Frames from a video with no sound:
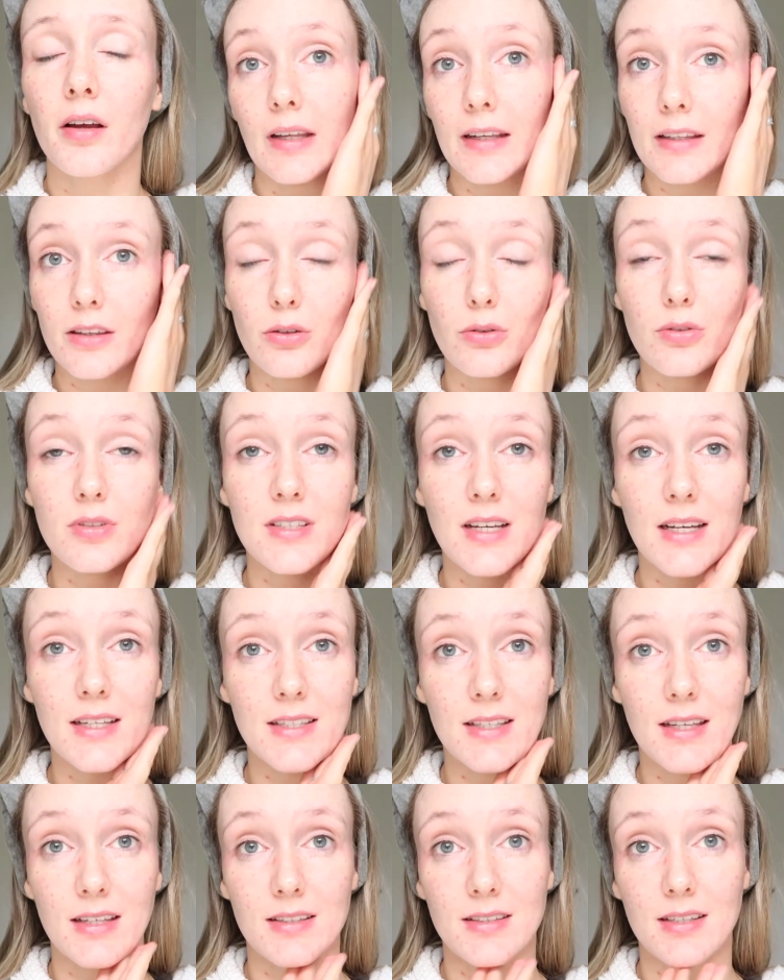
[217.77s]
Like, those dead
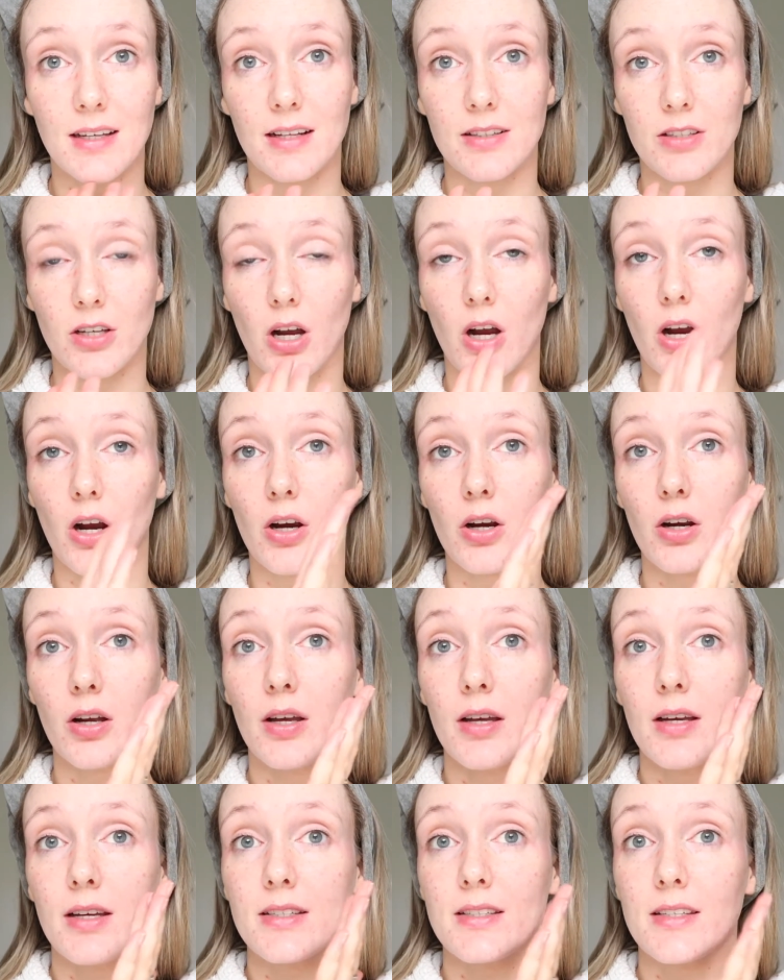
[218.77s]
skin cells are
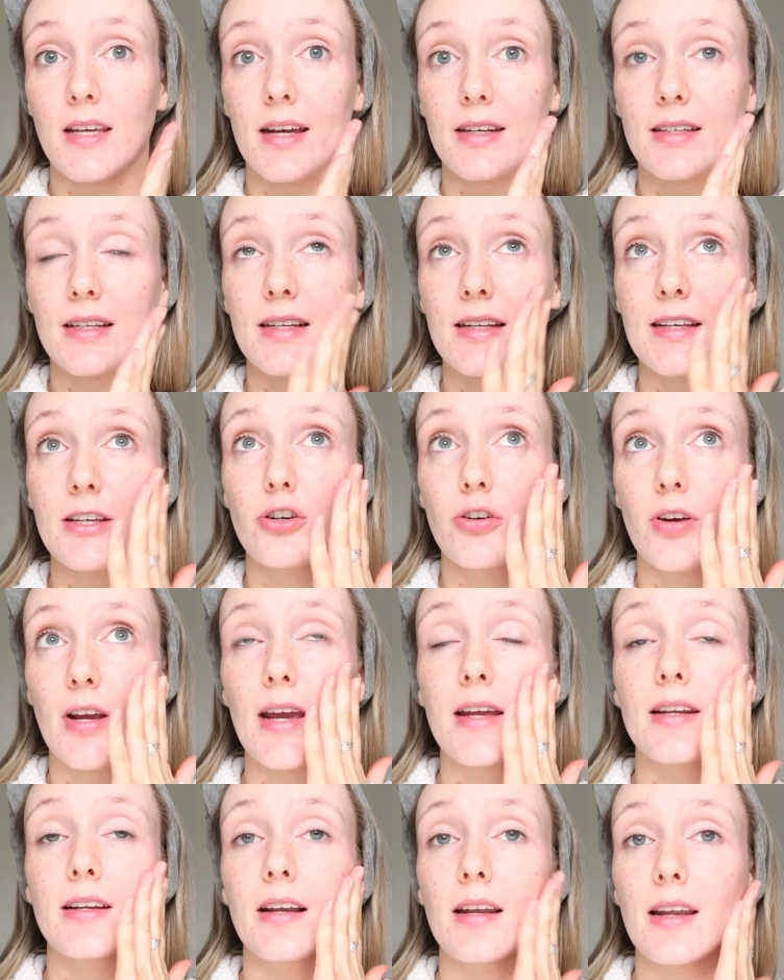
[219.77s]
technically
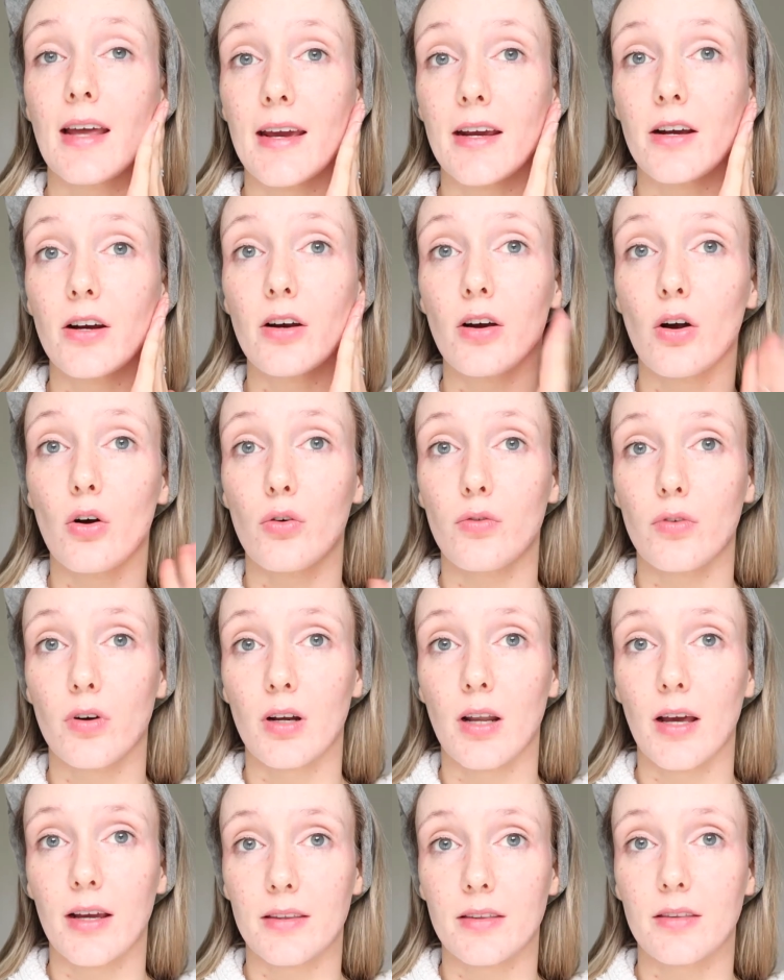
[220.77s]
creating a layer
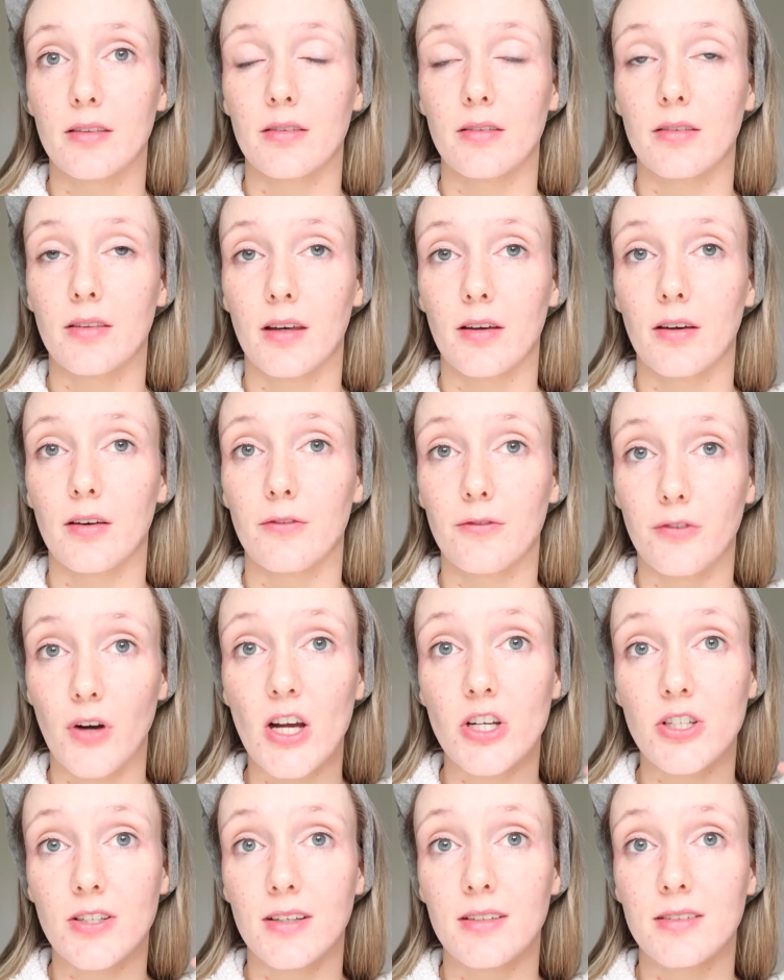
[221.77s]
over like the
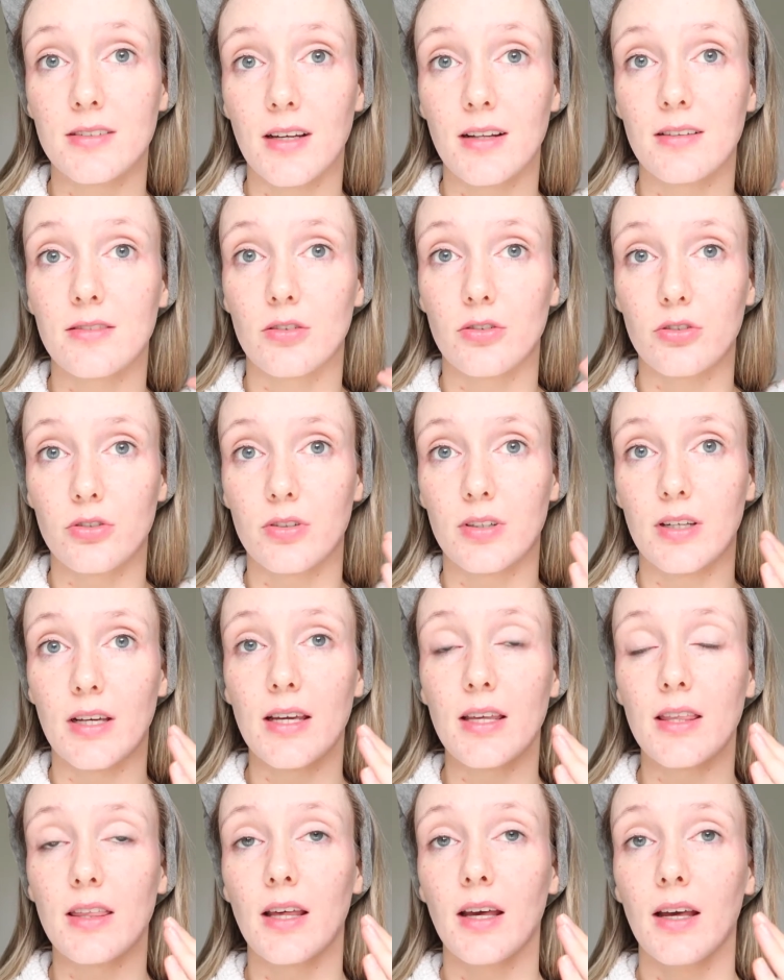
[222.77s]
fresh skin cells
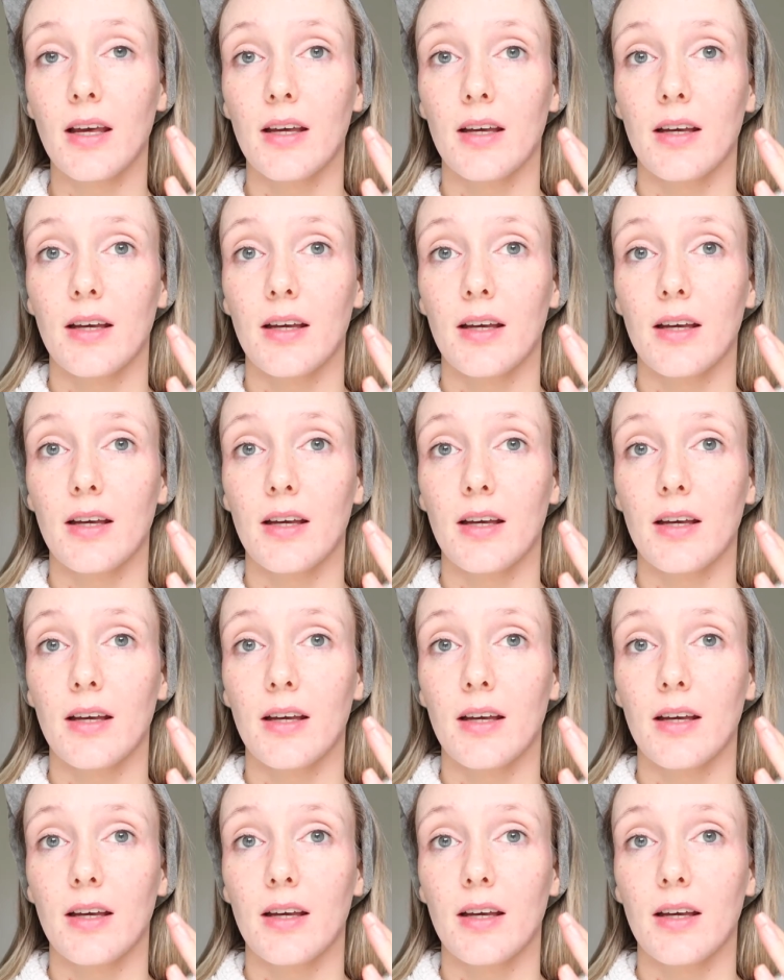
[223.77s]
underneath.